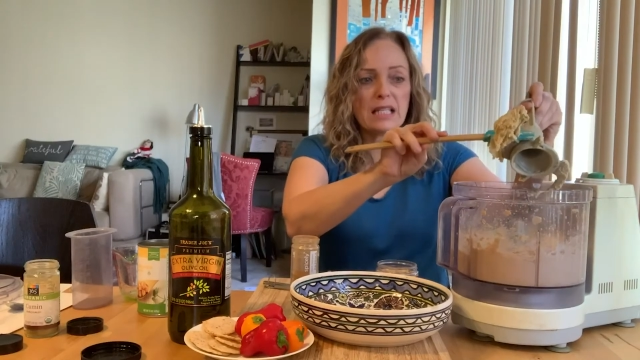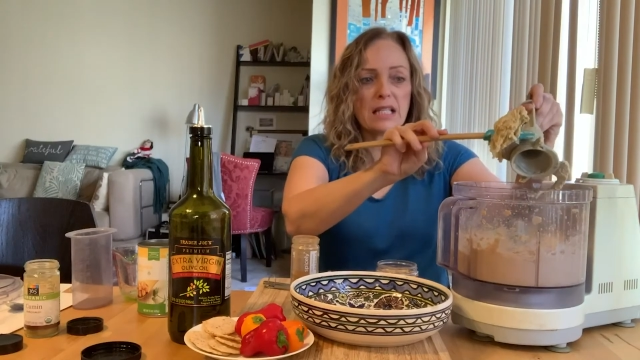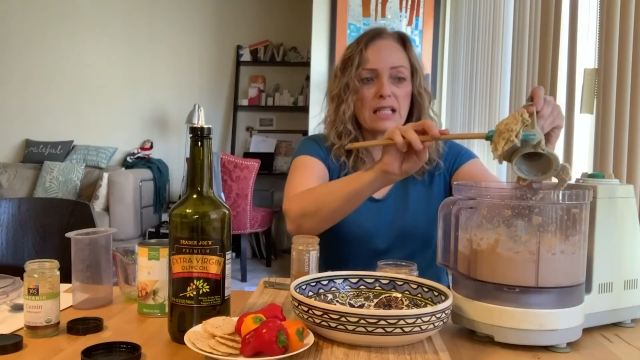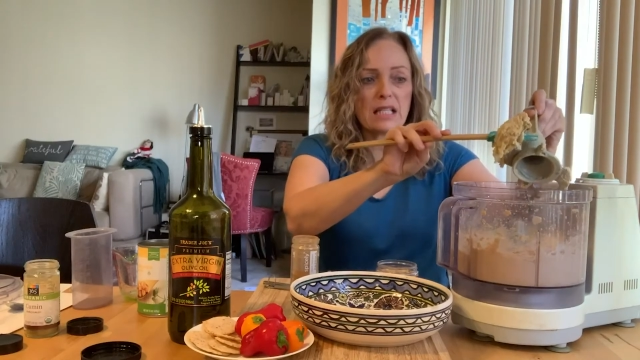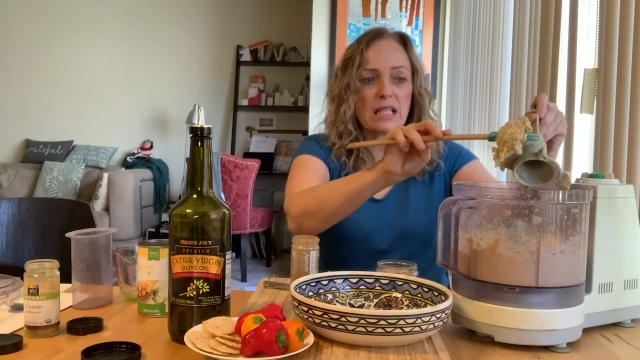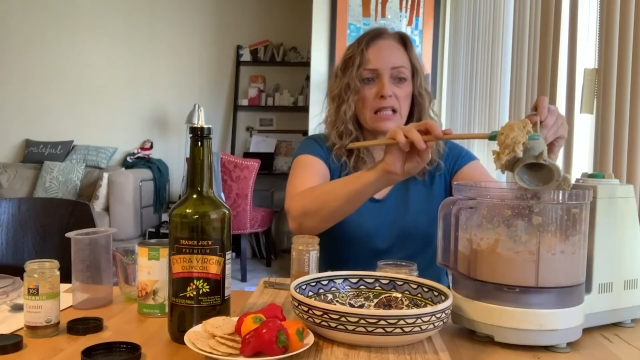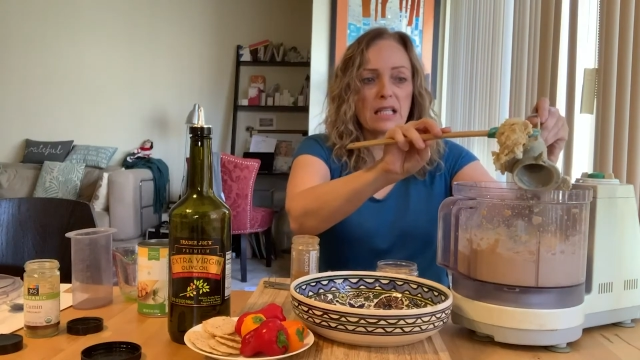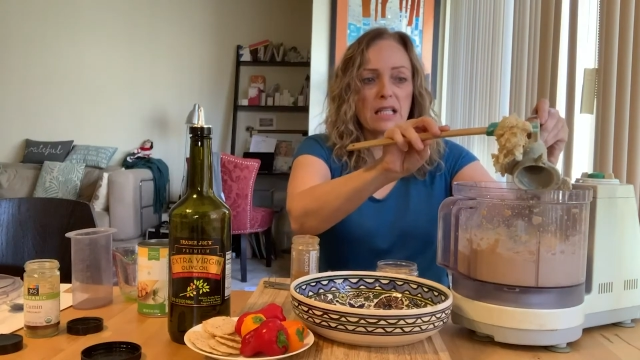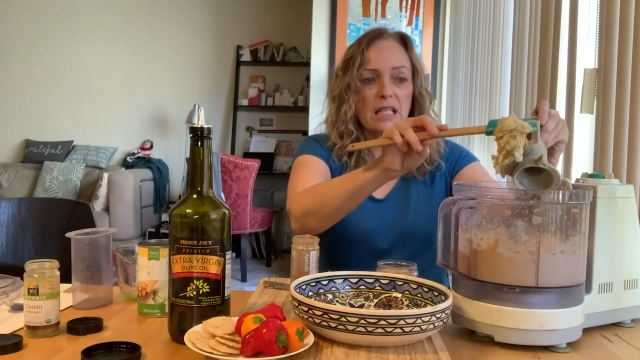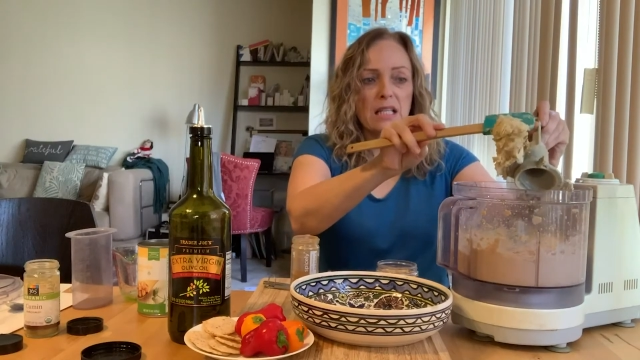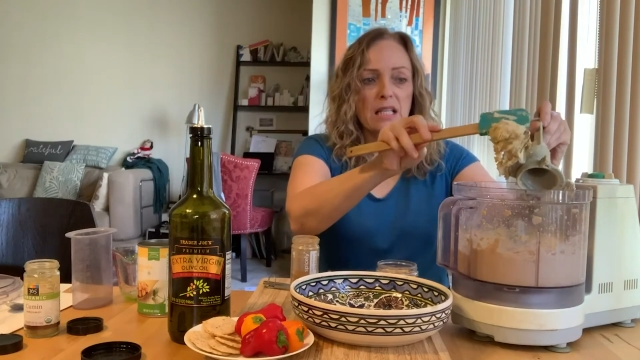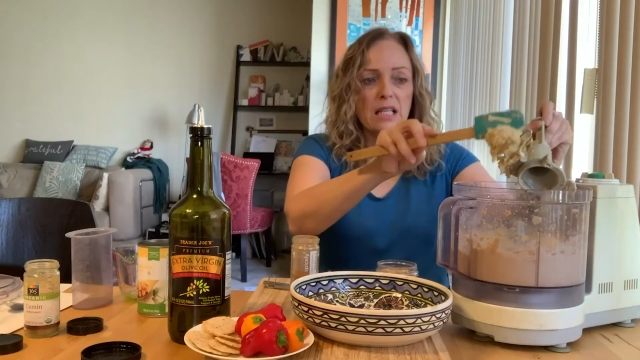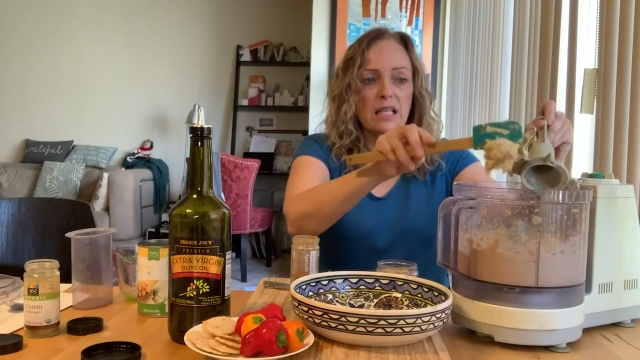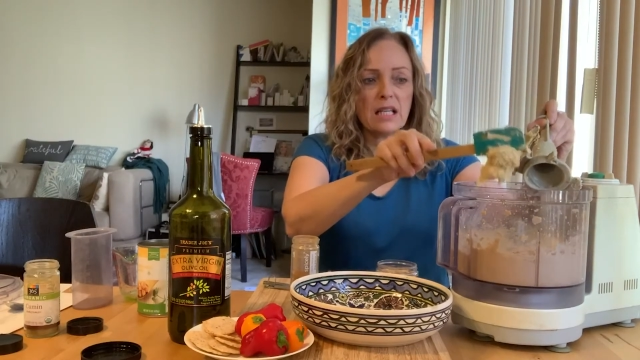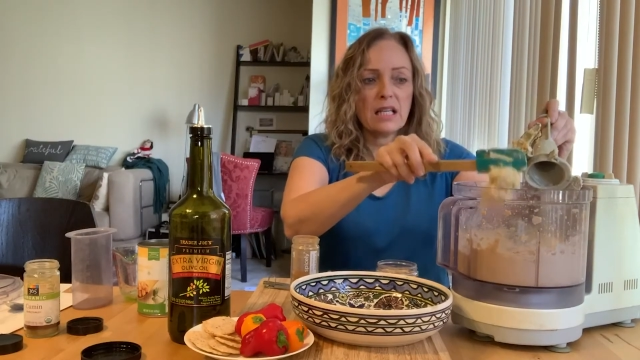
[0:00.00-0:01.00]
It's like
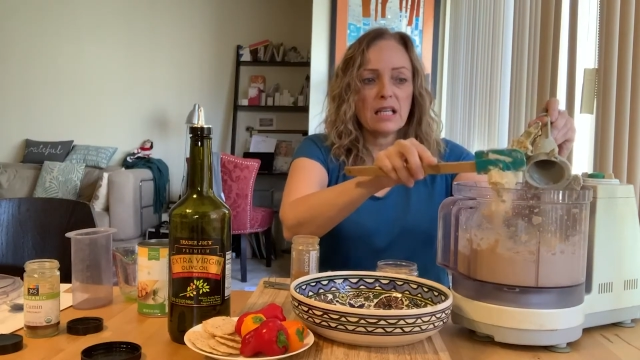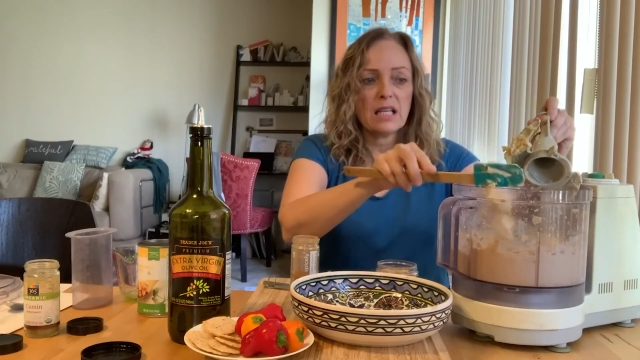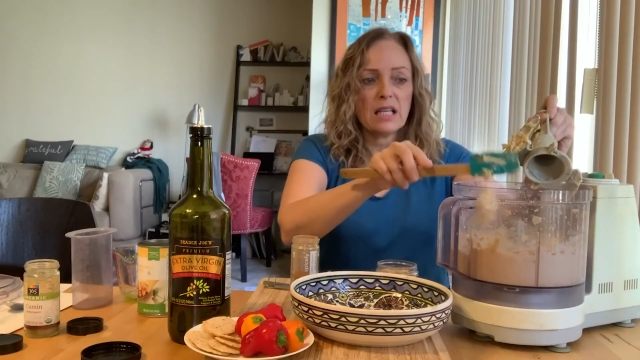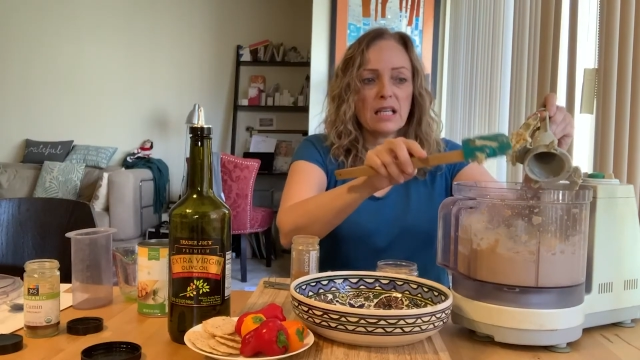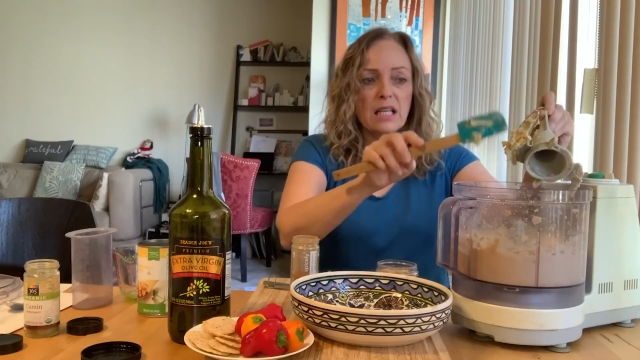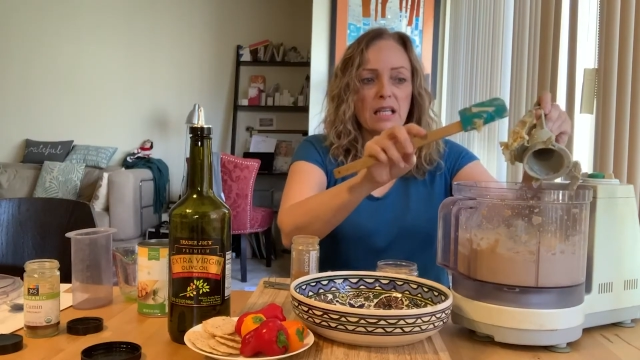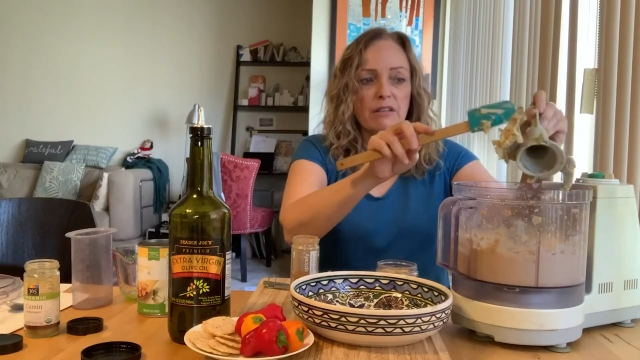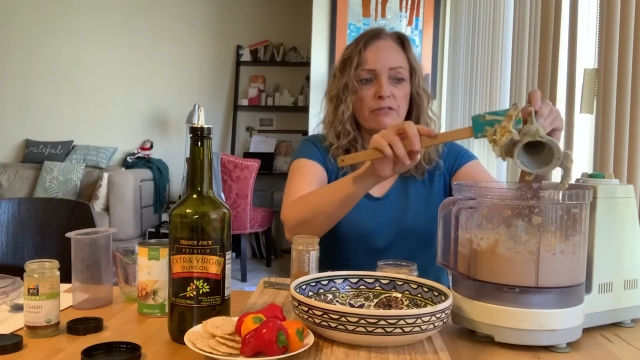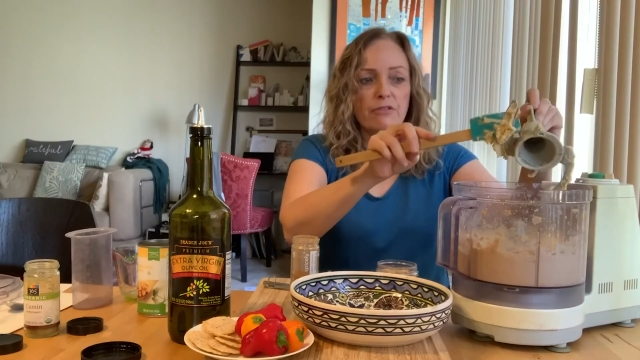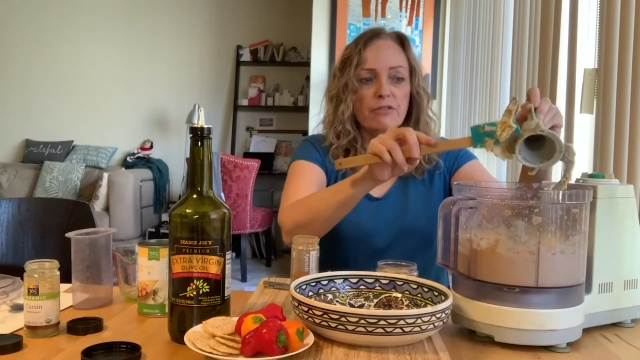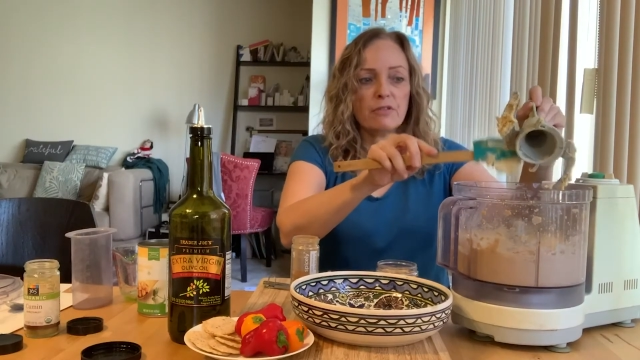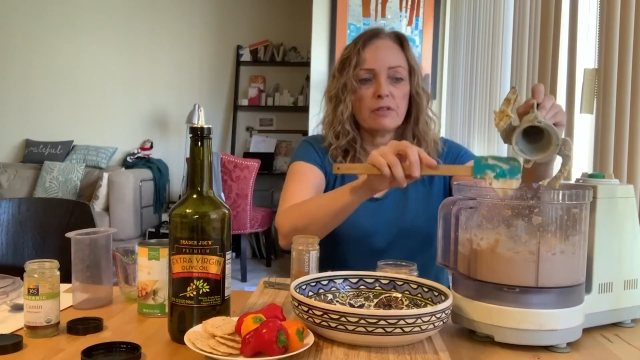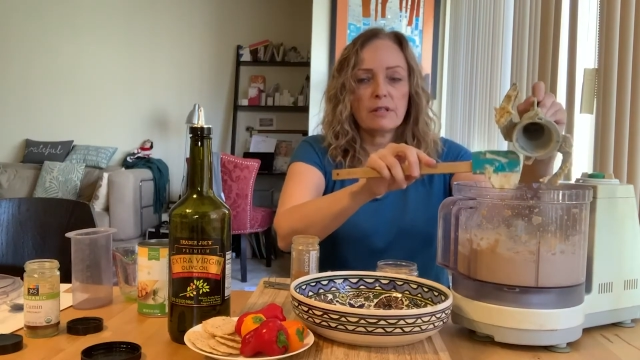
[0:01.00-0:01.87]
a knife.